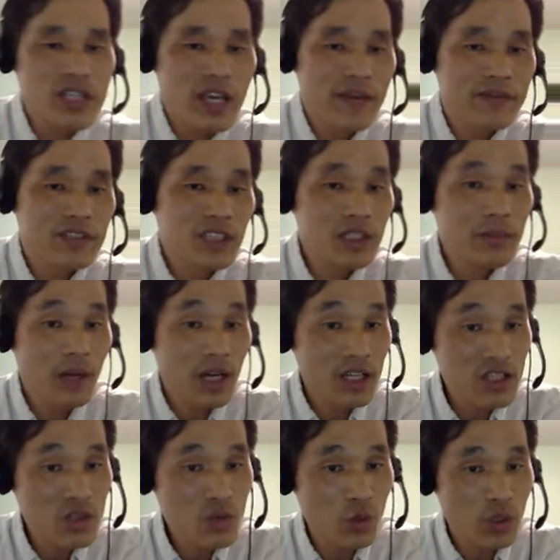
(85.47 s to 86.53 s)
Ft
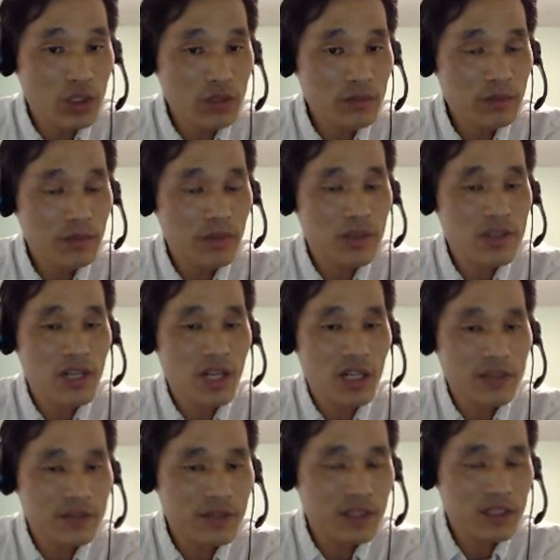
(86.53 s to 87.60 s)
minus 1 plus
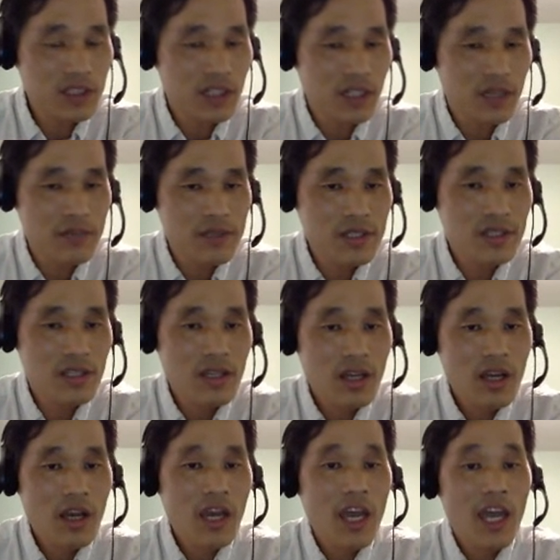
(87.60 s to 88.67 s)
alpha times
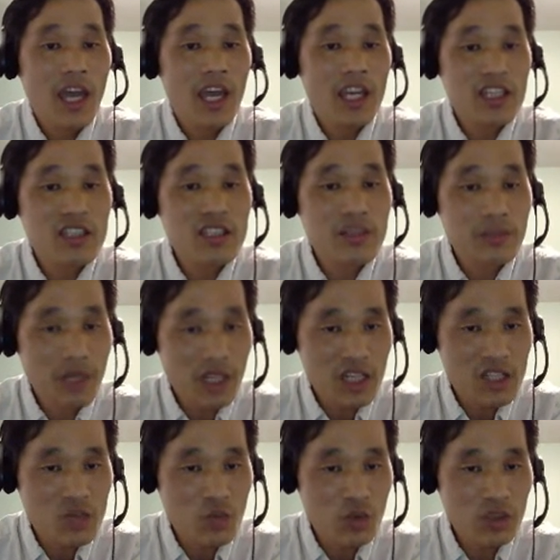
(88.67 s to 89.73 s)
At
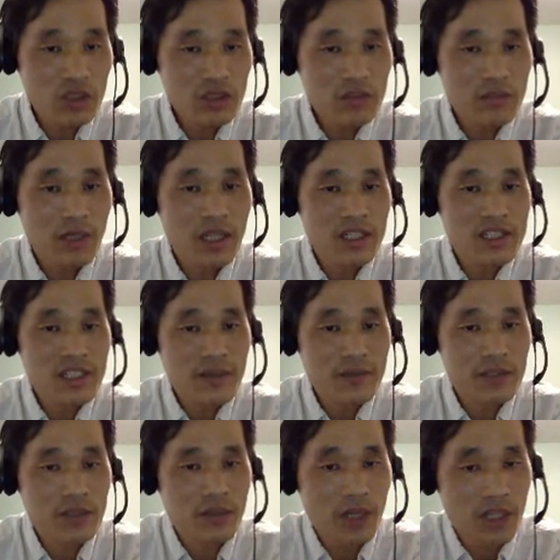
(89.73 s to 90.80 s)
minus 1 minus
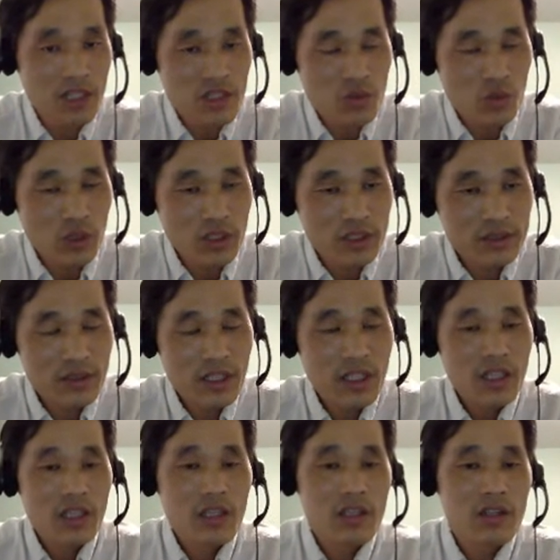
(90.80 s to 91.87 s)
Ft minus 1.
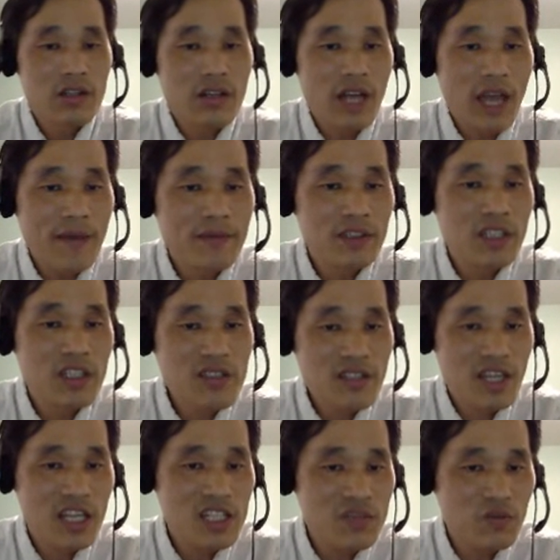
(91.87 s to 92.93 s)
Here, Ft
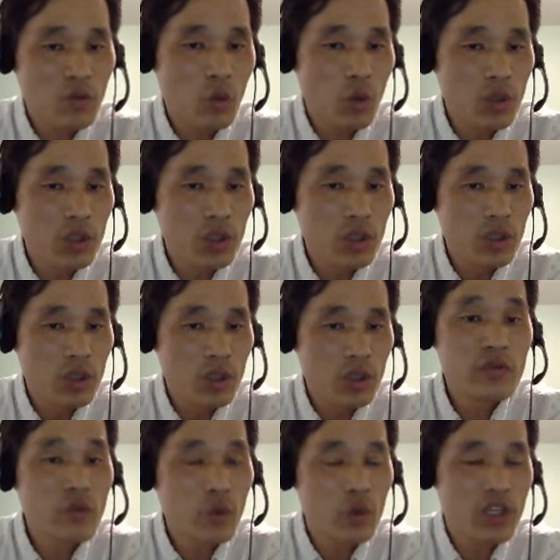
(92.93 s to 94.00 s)
stands for new
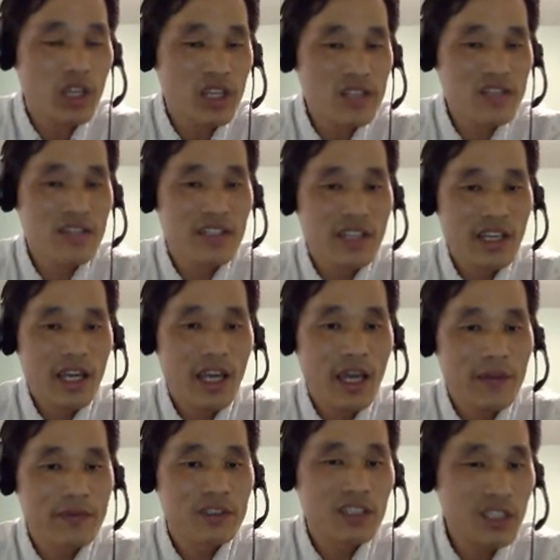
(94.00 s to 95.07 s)
forecast,
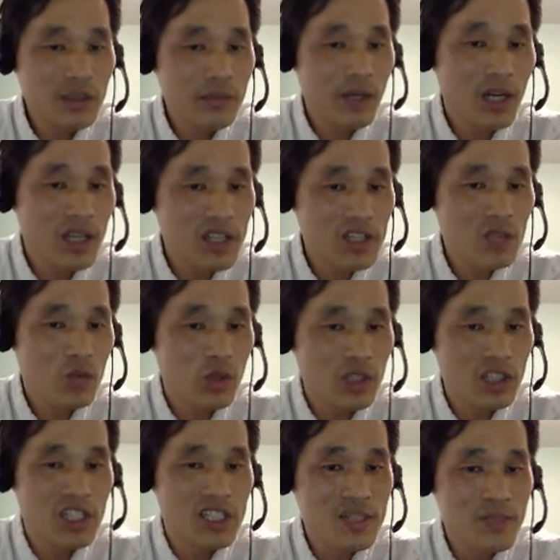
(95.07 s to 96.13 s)
Ft minus 1
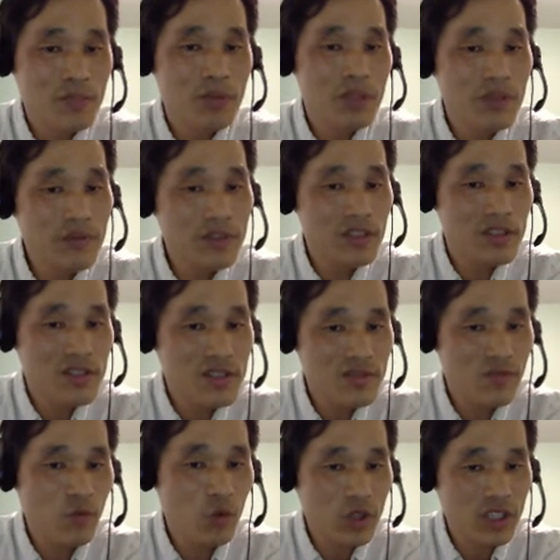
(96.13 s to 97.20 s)
is previous
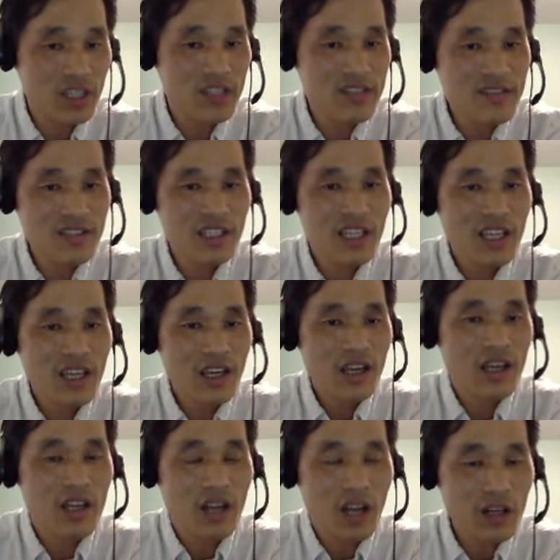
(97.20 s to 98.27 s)
forecast,
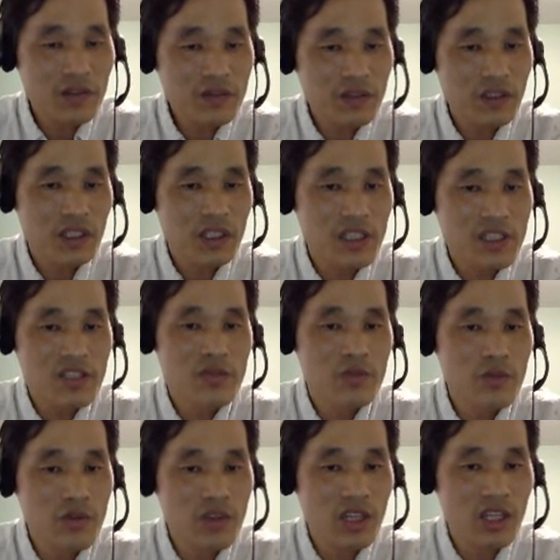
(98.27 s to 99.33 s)
and alpha is
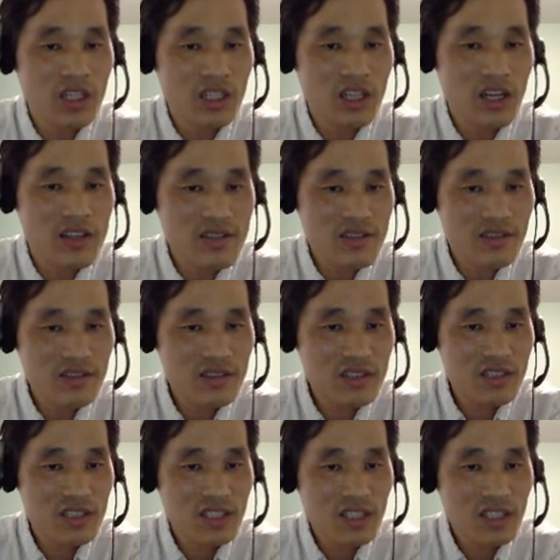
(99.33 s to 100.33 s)
smoothing constant,